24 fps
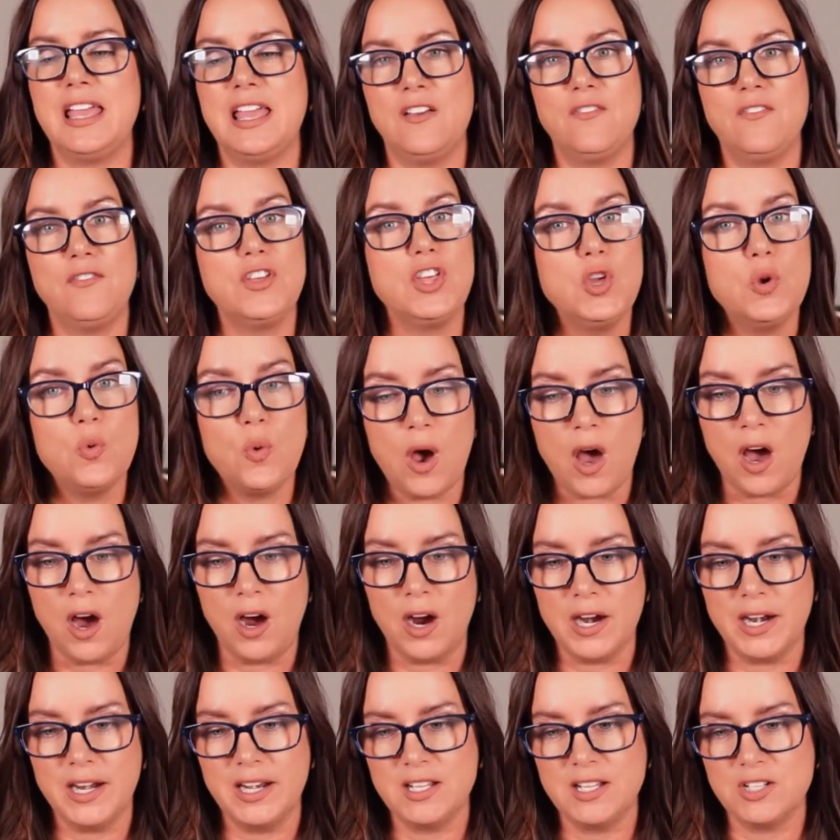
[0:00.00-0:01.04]
If you
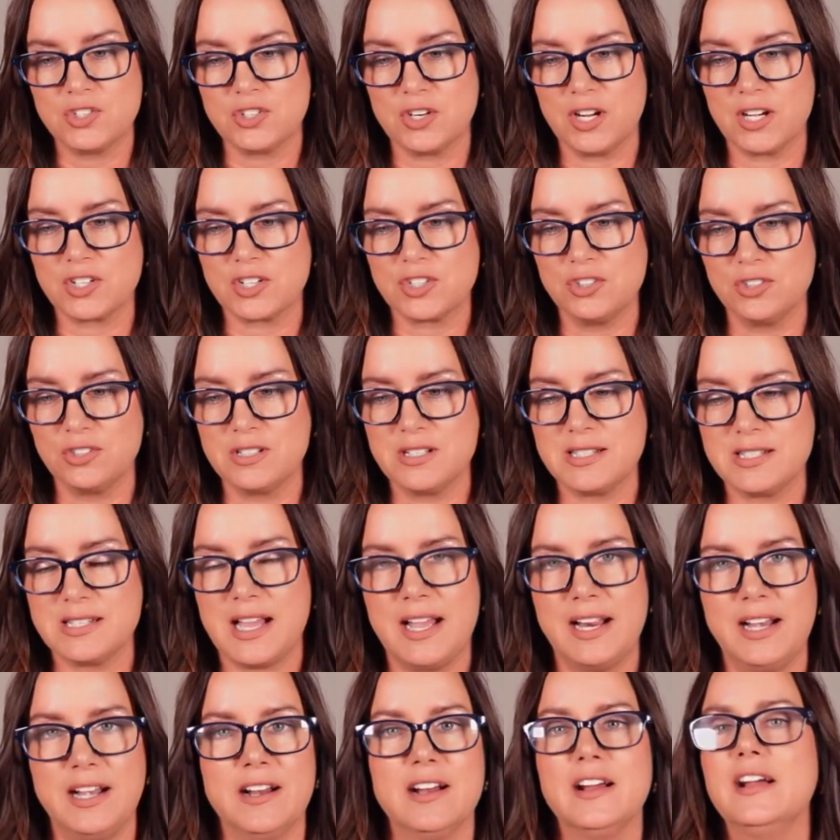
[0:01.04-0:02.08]
are an instructional
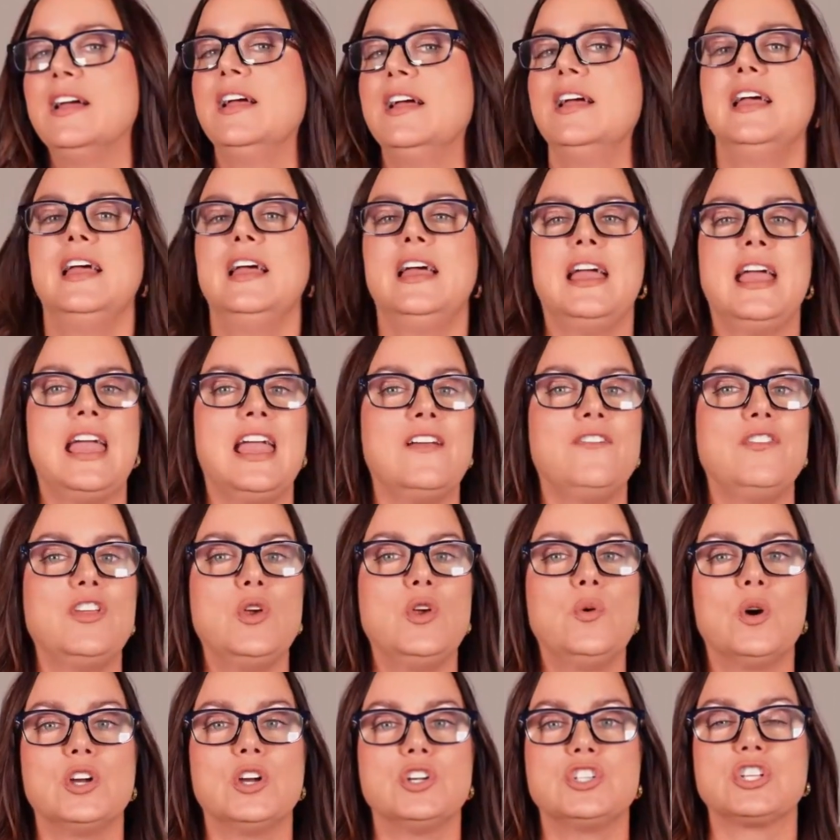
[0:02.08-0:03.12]
designer, if
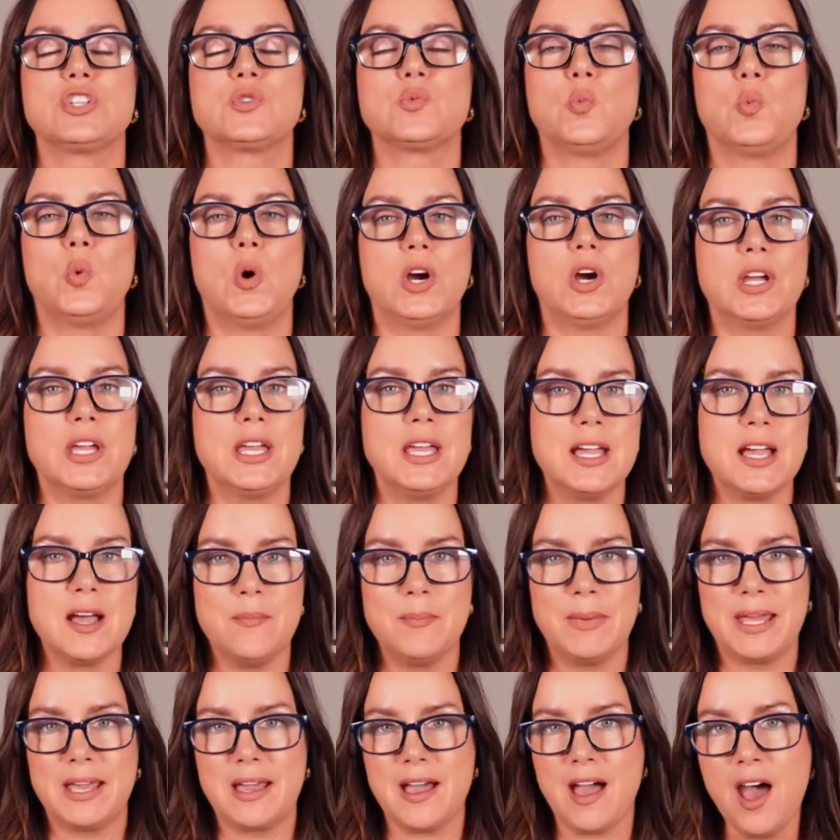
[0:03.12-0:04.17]
you are just working on
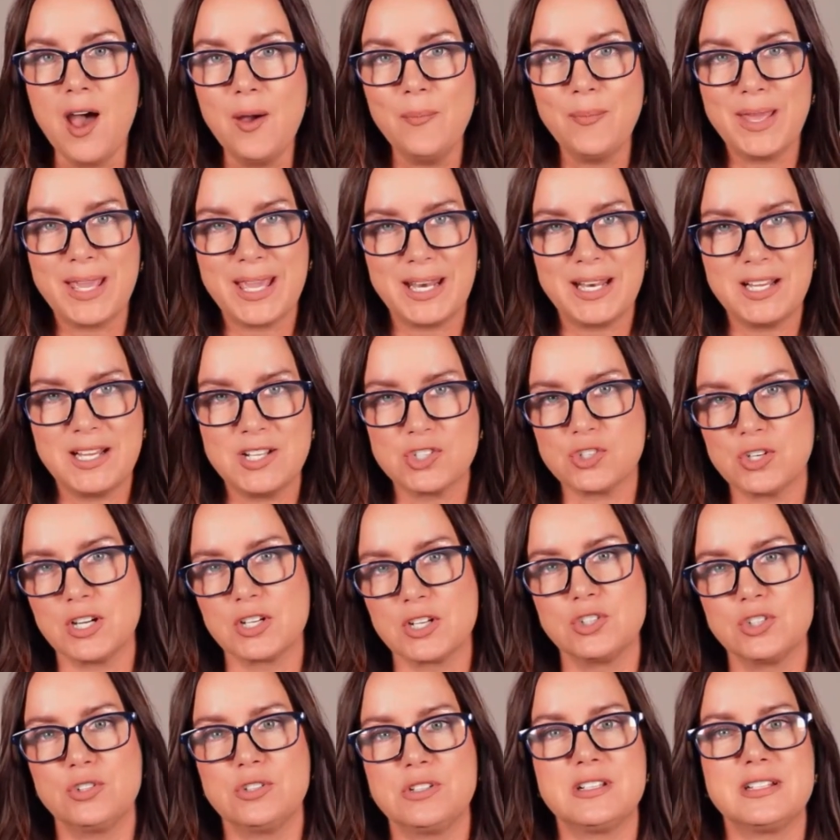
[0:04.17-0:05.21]
becoming an
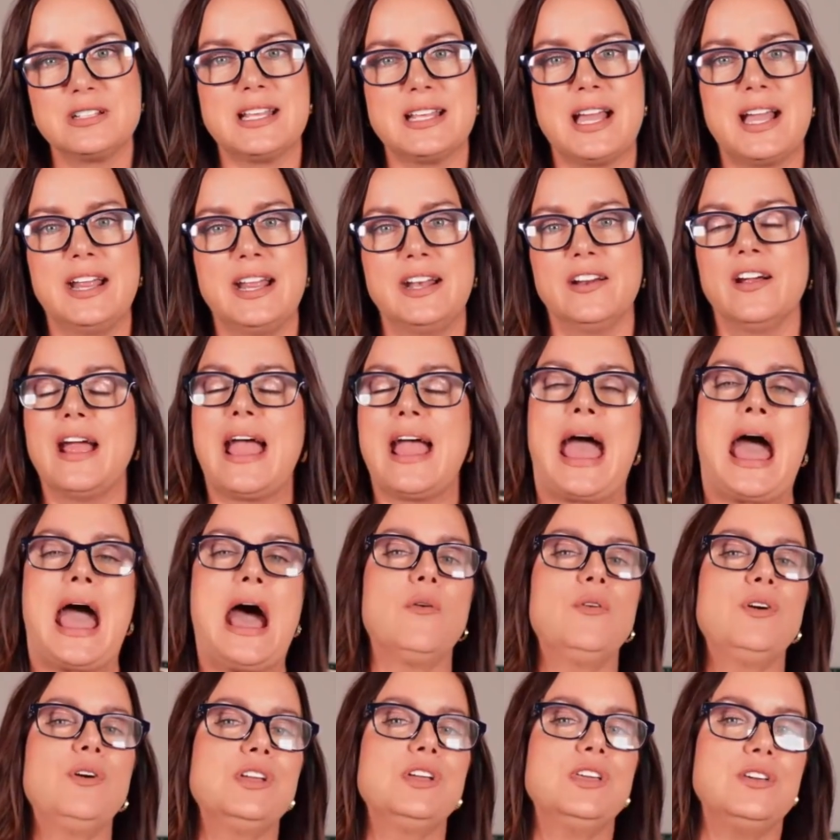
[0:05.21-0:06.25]
instructional designer, how
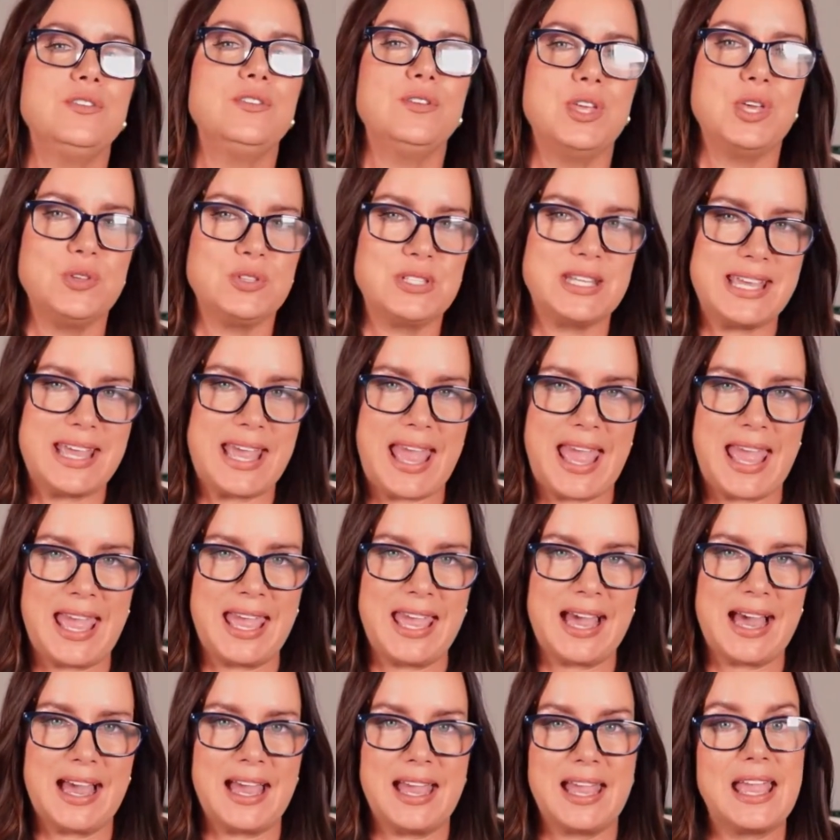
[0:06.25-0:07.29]
are you using
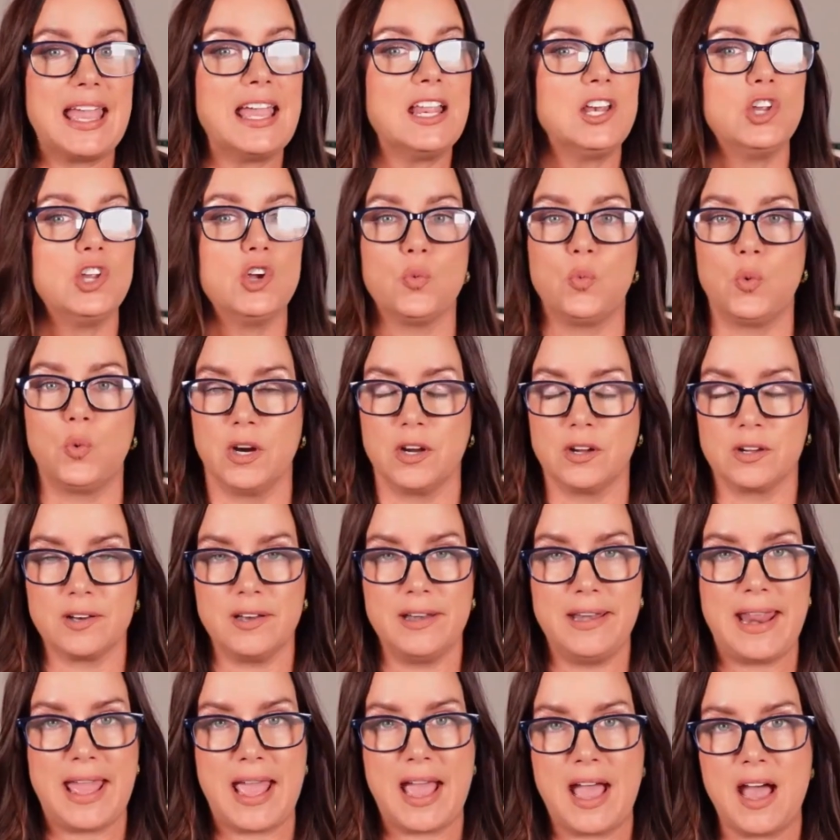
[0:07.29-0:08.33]
AI in your work
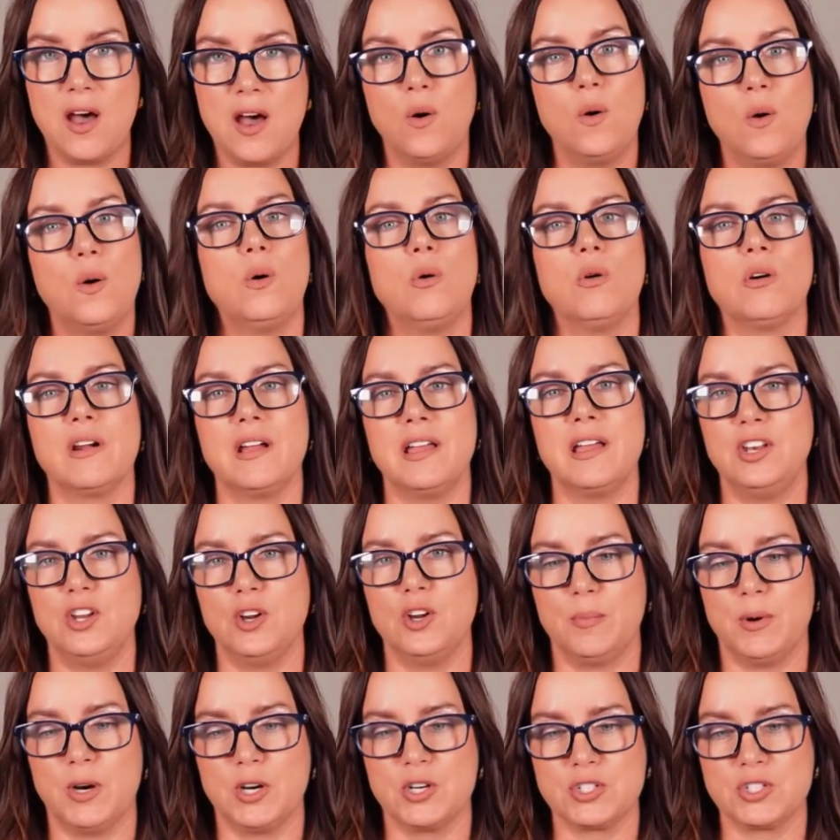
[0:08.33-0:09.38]
now or in
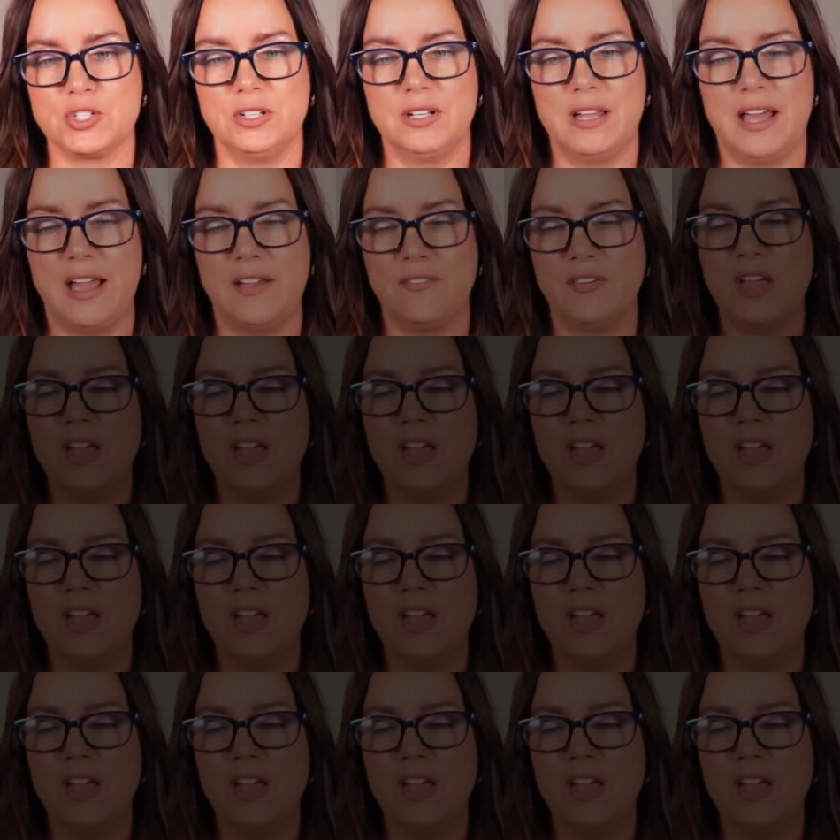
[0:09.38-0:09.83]
your personal life?